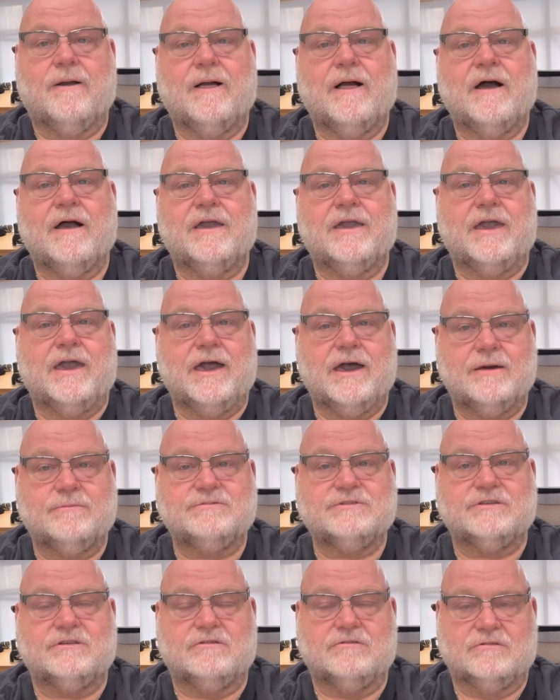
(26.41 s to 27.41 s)
I
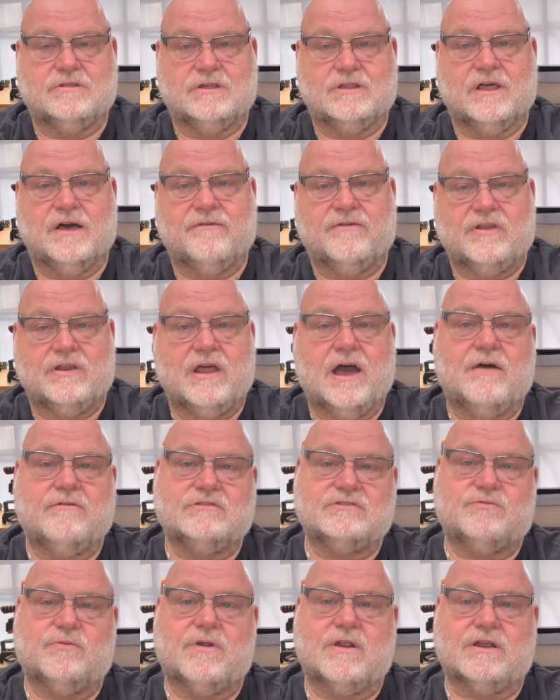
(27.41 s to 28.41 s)
absolutely love it. I
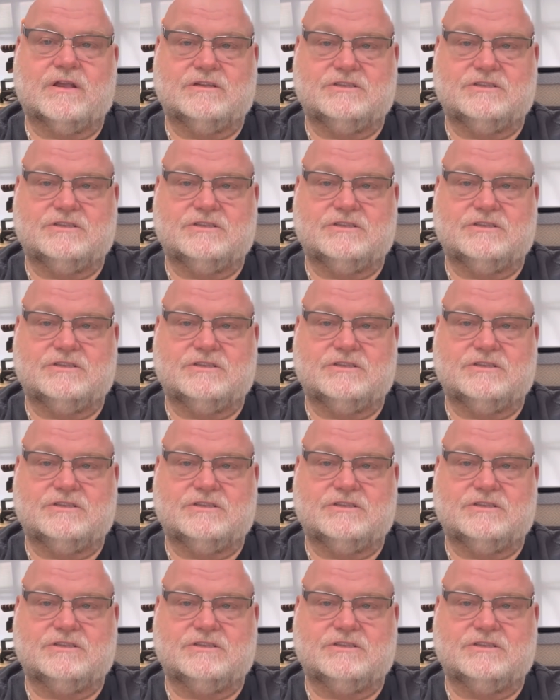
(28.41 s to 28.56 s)
was wearing